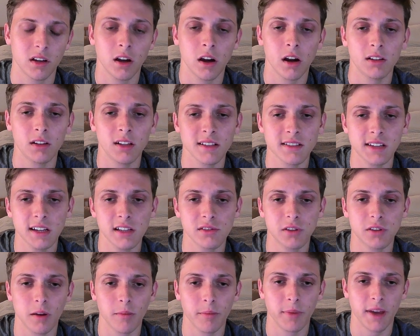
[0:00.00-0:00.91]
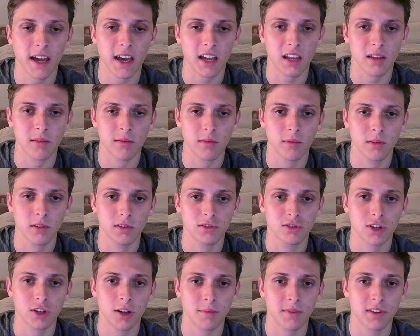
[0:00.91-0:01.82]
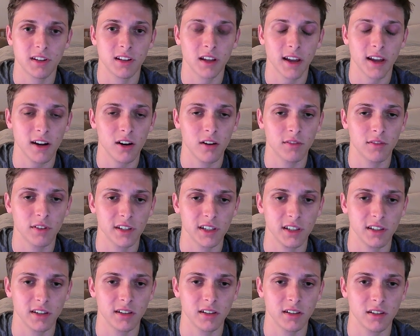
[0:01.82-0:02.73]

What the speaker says: Unless I drop the knight over here.